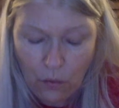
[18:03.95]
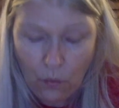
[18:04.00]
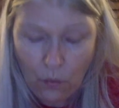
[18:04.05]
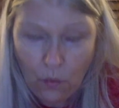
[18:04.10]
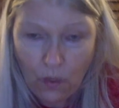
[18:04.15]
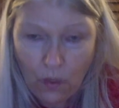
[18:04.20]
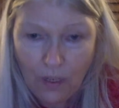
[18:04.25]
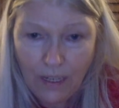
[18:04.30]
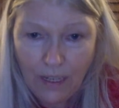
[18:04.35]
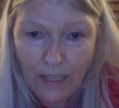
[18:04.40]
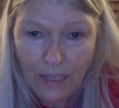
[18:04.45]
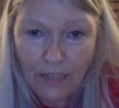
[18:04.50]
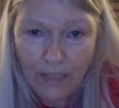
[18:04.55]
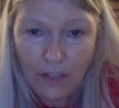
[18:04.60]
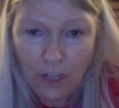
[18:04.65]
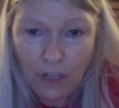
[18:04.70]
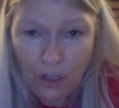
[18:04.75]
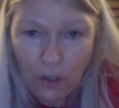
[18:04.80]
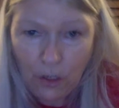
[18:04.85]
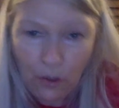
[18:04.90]
one,
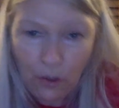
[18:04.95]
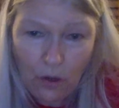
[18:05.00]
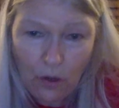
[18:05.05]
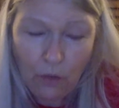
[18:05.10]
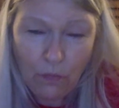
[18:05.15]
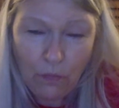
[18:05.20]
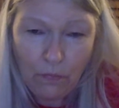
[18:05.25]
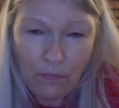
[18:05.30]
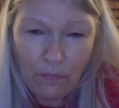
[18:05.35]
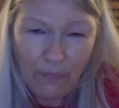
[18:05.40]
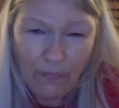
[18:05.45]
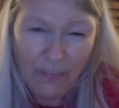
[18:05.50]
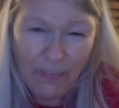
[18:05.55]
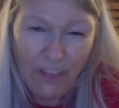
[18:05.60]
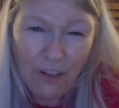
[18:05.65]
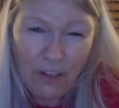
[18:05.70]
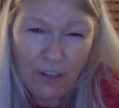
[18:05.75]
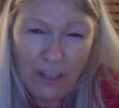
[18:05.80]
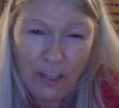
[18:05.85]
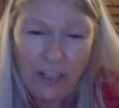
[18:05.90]
two,
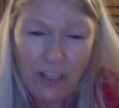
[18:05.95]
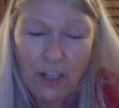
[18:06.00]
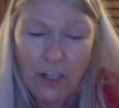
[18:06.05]
usually